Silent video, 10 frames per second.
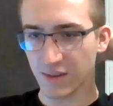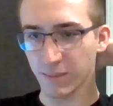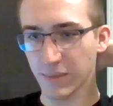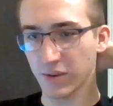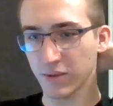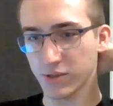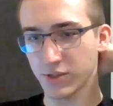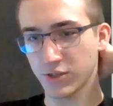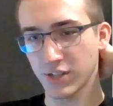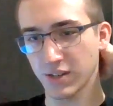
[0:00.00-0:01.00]
Big
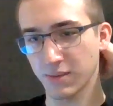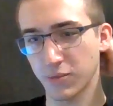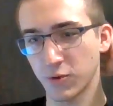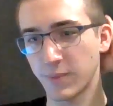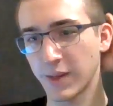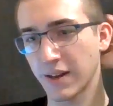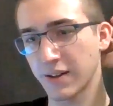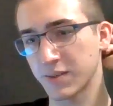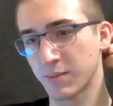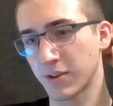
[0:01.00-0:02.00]
orange chicken pooping
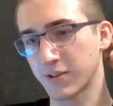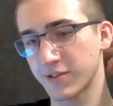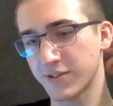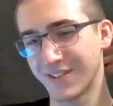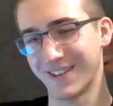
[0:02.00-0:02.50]
eggs merch.